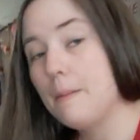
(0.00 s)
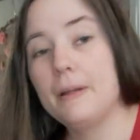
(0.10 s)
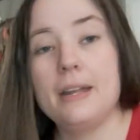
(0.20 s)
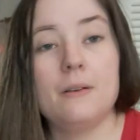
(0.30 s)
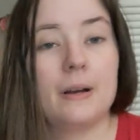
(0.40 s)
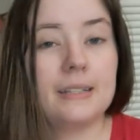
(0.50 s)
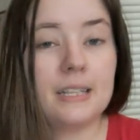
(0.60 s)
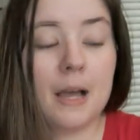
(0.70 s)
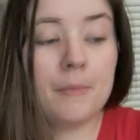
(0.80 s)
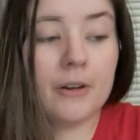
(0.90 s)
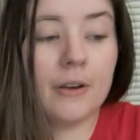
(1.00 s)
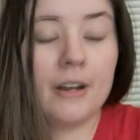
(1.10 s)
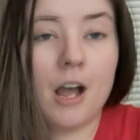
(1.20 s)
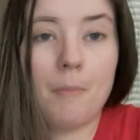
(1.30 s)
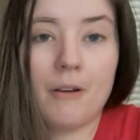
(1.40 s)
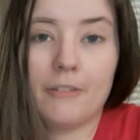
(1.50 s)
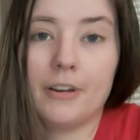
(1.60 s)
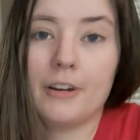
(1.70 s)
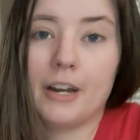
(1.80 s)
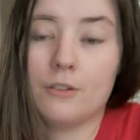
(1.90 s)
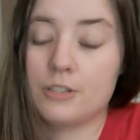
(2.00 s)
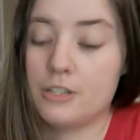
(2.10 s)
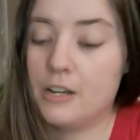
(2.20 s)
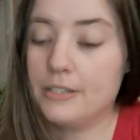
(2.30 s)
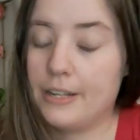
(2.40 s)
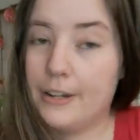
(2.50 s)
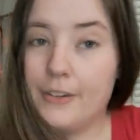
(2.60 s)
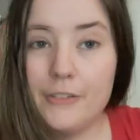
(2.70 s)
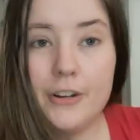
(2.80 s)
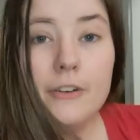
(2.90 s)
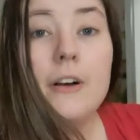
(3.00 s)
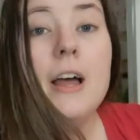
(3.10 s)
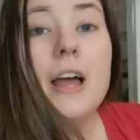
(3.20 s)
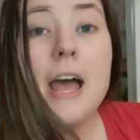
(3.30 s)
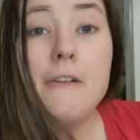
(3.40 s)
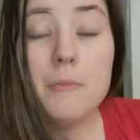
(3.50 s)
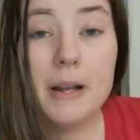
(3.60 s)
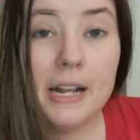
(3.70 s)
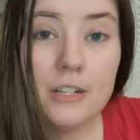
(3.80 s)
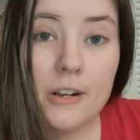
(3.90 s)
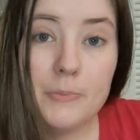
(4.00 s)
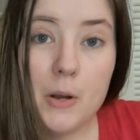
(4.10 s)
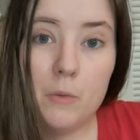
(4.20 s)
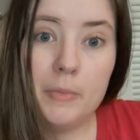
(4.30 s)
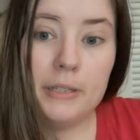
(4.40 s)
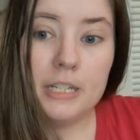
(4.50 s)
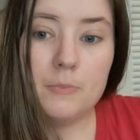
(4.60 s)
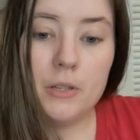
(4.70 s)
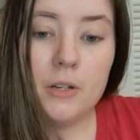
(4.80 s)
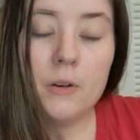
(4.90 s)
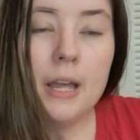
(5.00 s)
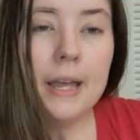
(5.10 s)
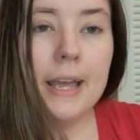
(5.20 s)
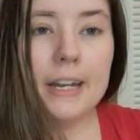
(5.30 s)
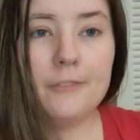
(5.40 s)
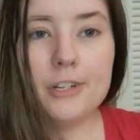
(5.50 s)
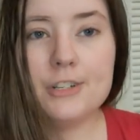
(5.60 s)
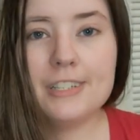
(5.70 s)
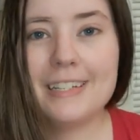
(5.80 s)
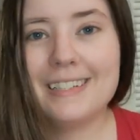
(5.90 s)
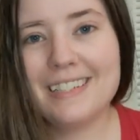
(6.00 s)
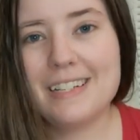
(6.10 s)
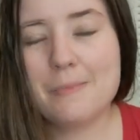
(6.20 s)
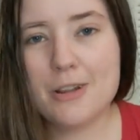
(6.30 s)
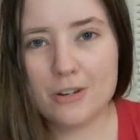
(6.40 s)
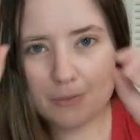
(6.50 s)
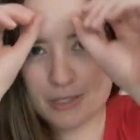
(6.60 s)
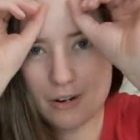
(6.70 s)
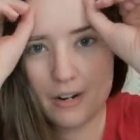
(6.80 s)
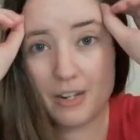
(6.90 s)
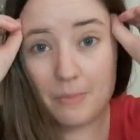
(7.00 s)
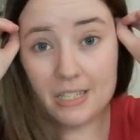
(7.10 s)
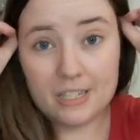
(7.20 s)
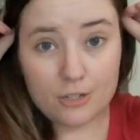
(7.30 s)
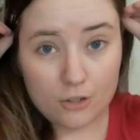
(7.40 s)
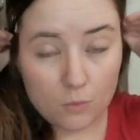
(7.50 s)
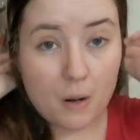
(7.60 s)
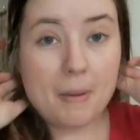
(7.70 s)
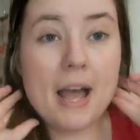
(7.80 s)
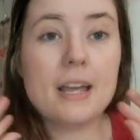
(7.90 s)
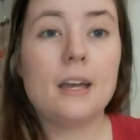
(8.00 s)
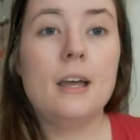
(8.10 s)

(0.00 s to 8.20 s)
But anyways, I'm going to go ahead and hop off here, and I'll see you guys in another video. Everybody I talked about will be linked below. And if you're interested in sending me a Christmas card and me sending you one back,